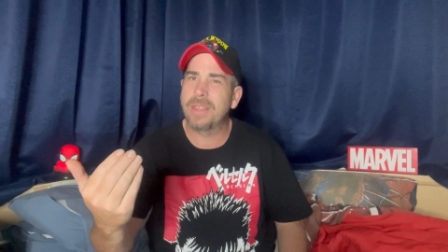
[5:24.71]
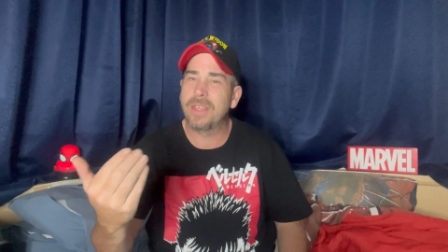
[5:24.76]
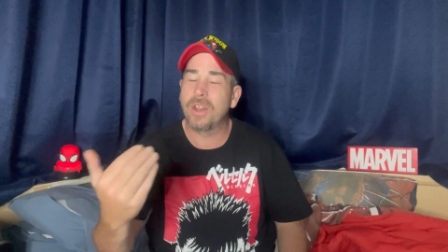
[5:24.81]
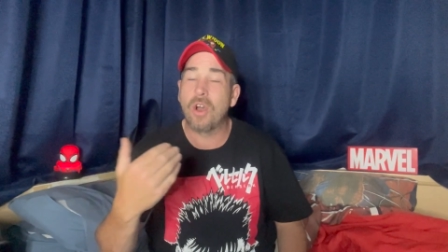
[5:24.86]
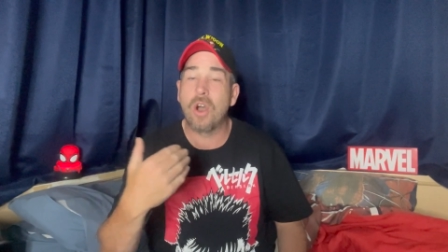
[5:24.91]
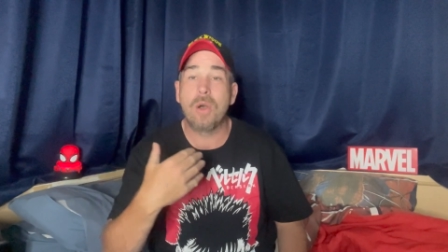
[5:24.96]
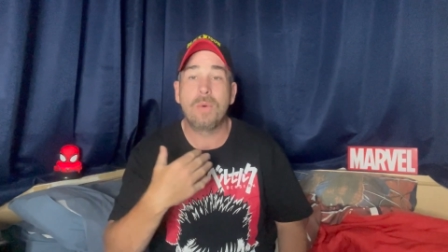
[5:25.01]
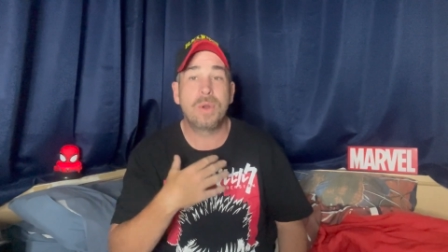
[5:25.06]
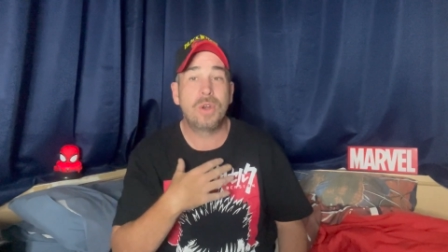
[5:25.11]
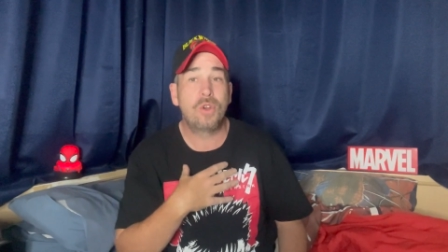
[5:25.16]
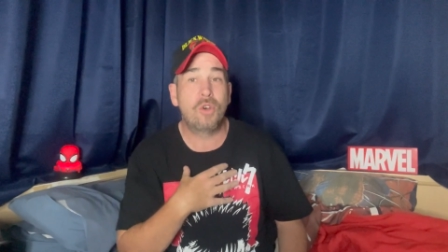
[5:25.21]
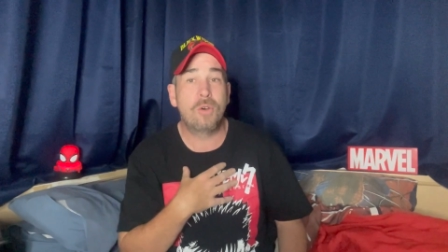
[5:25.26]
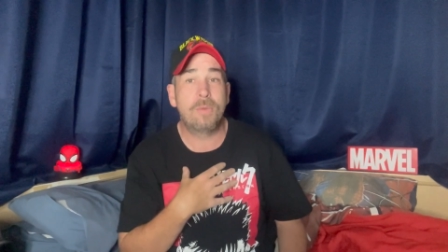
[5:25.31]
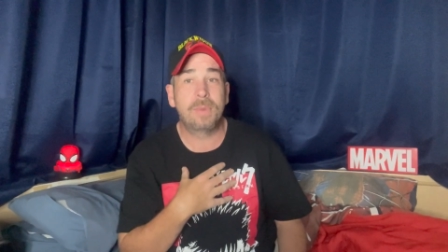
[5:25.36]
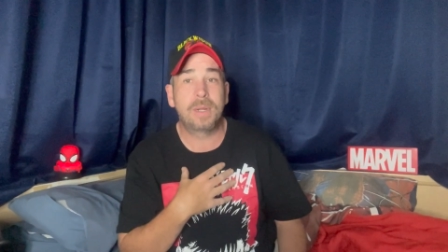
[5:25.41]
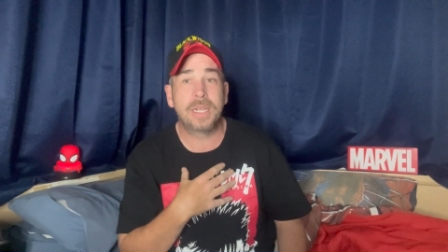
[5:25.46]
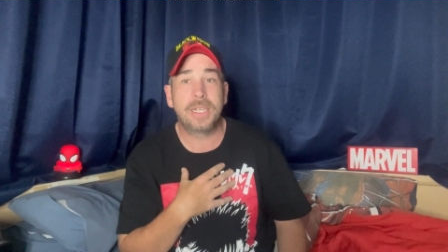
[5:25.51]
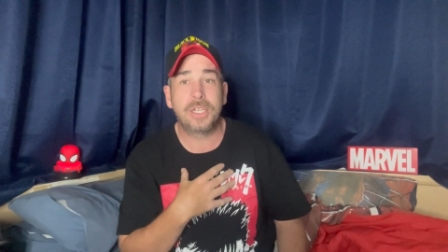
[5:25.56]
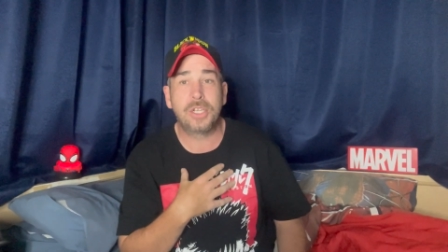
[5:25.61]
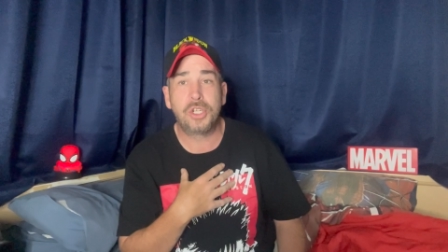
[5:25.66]
that I would
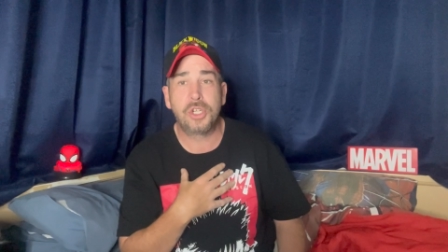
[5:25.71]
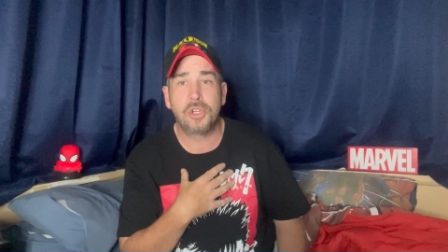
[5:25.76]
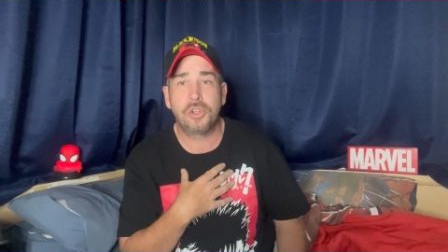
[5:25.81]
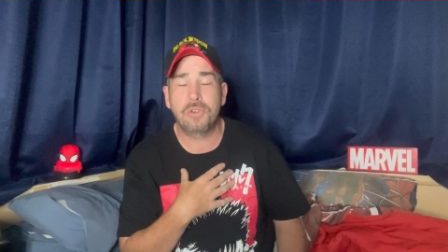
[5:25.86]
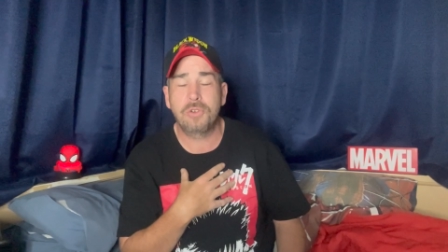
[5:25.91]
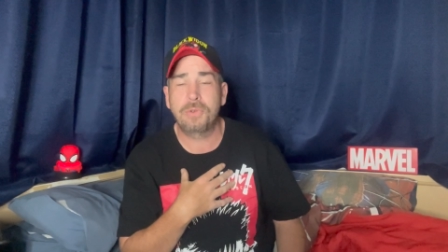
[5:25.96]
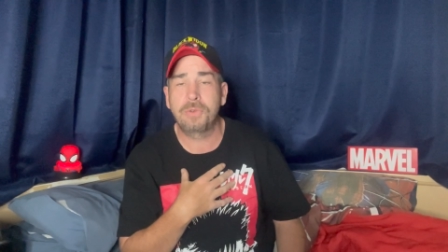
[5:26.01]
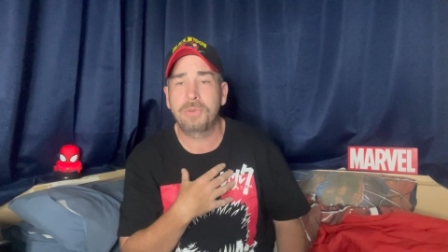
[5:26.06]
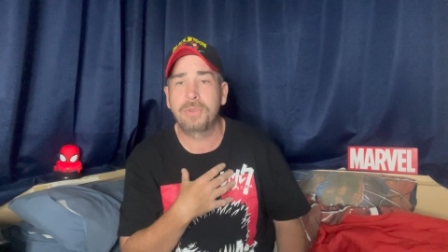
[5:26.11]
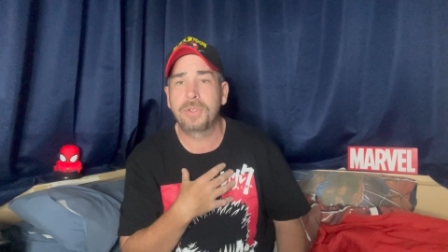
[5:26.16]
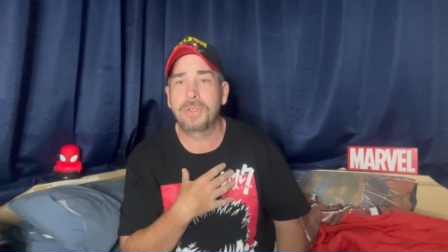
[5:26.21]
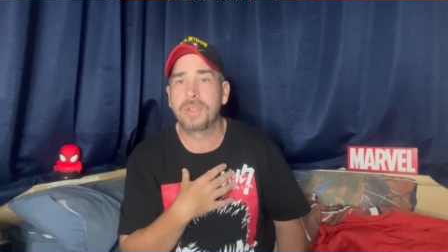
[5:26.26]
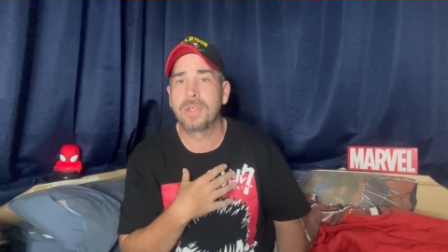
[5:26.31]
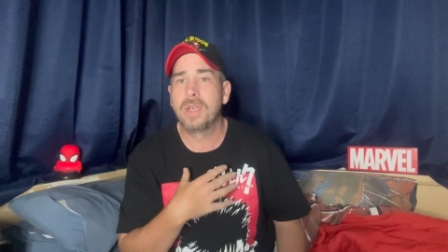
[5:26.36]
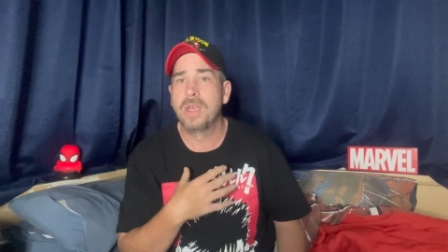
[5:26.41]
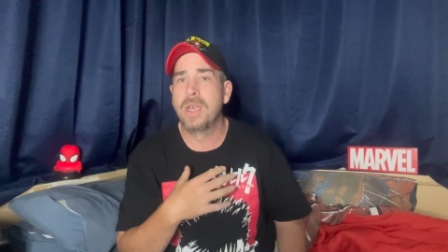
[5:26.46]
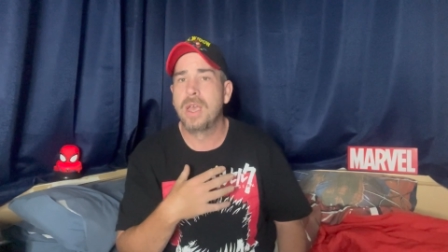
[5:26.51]
normally choose,